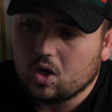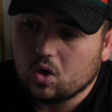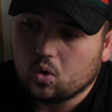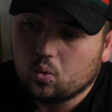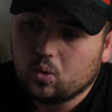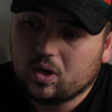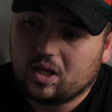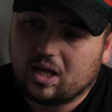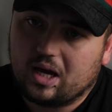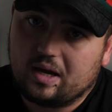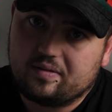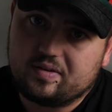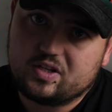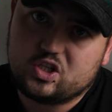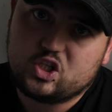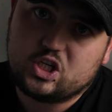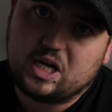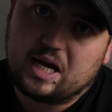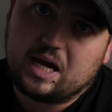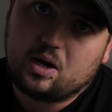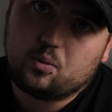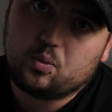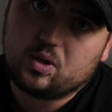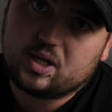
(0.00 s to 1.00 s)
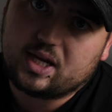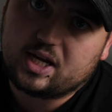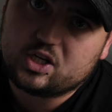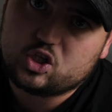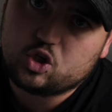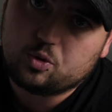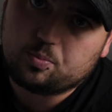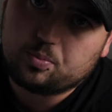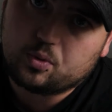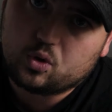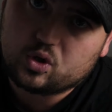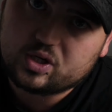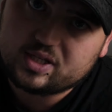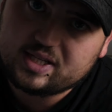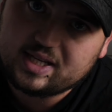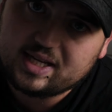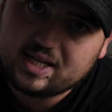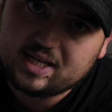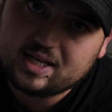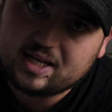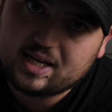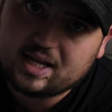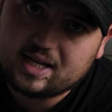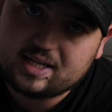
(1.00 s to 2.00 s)
We'll have a chat. We'll get you booked
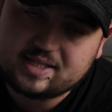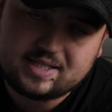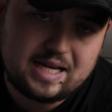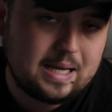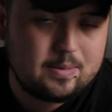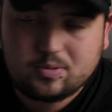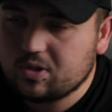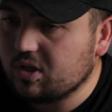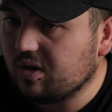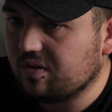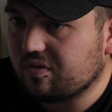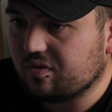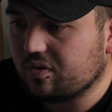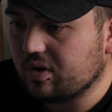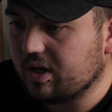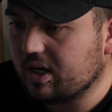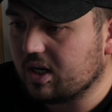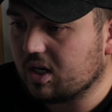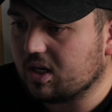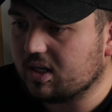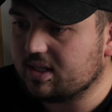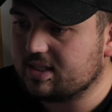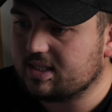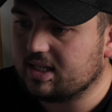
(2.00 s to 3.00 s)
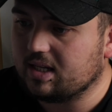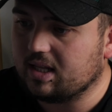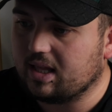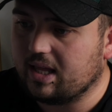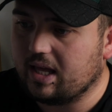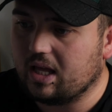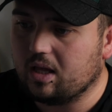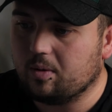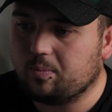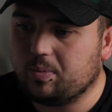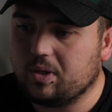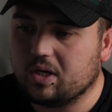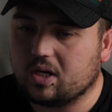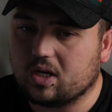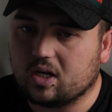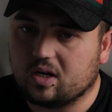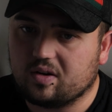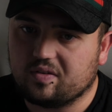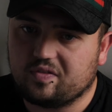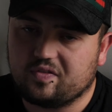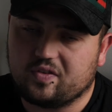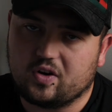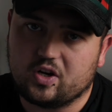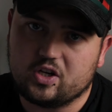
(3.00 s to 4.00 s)
in. It's absolutely free, guys. It'll help you
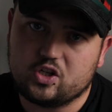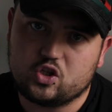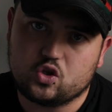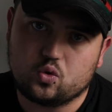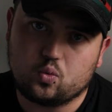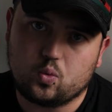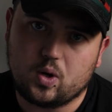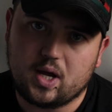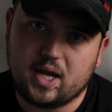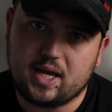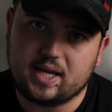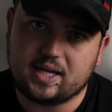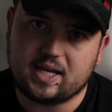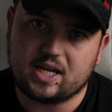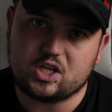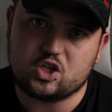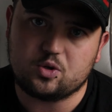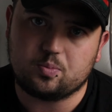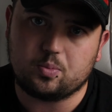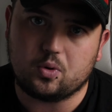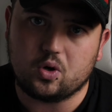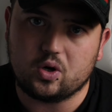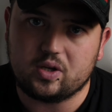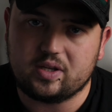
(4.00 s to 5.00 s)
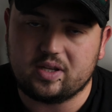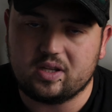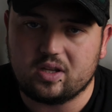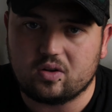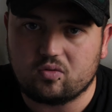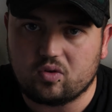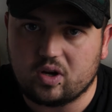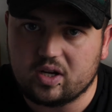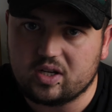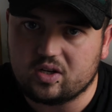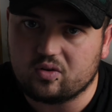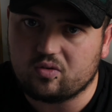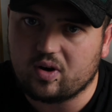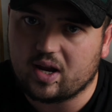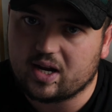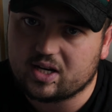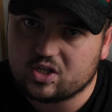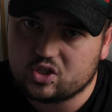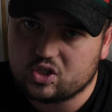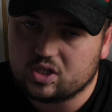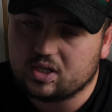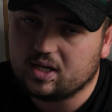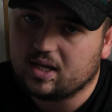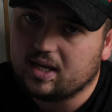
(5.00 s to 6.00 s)
kind of find your way, get your point in the right
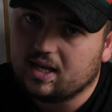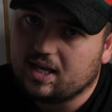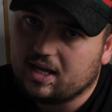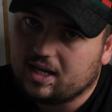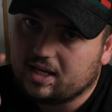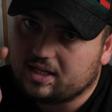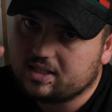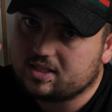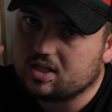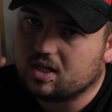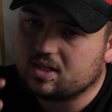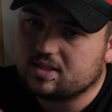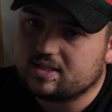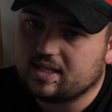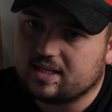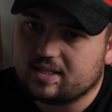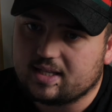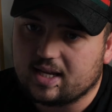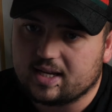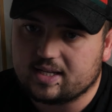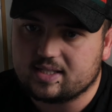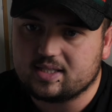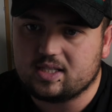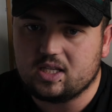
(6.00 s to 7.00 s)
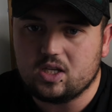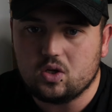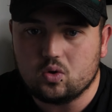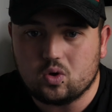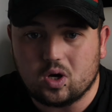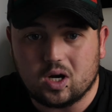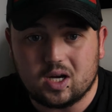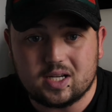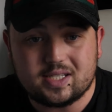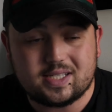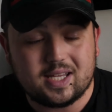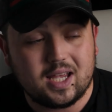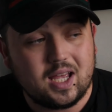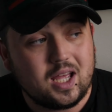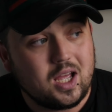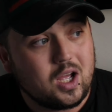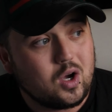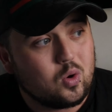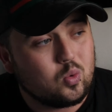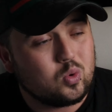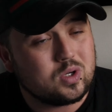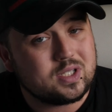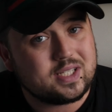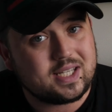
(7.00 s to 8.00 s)
direction. It's all to say thanks to you guys.
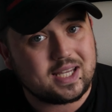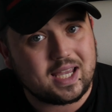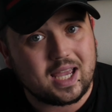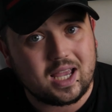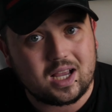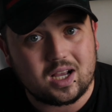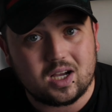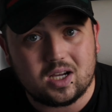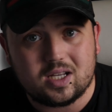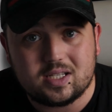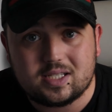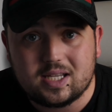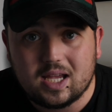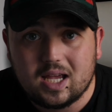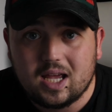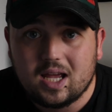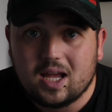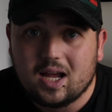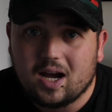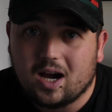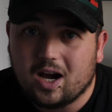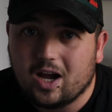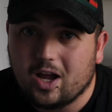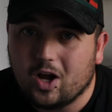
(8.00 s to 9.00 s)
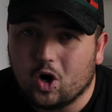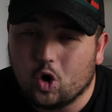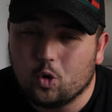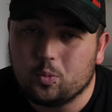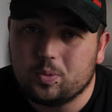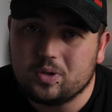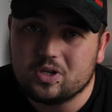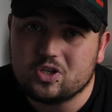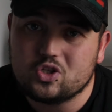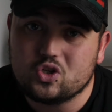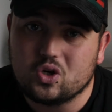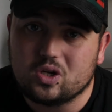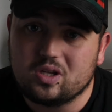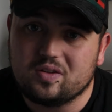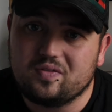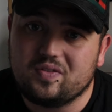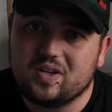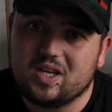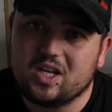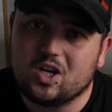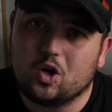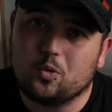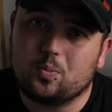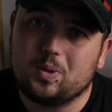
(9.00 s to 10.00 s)
Once again, guys, I hope you enjoyed the
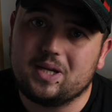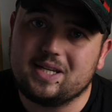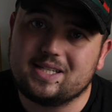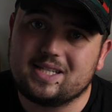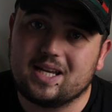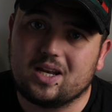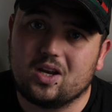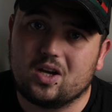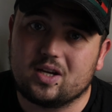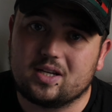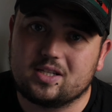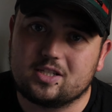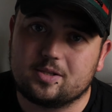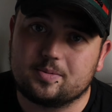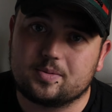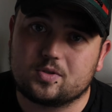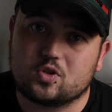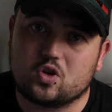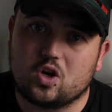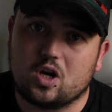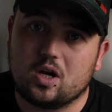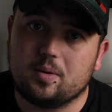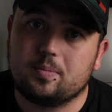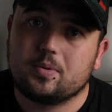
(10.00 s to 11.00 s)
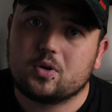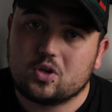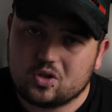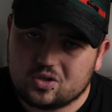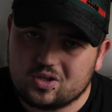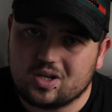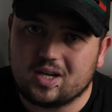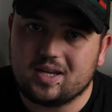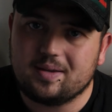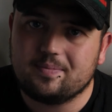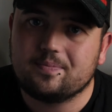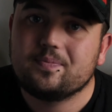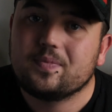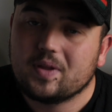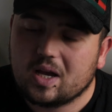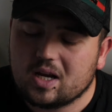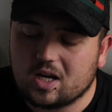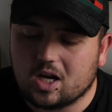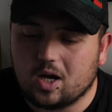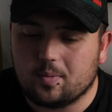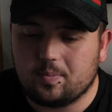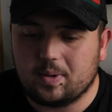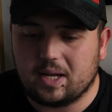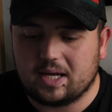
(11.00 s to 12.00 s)
video. Please hit like and subscribe. Good night
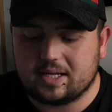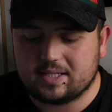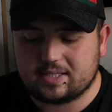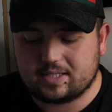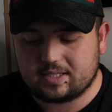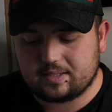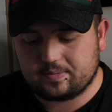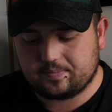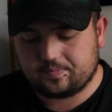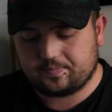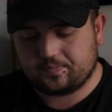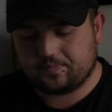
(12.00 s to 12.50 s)
and God bless.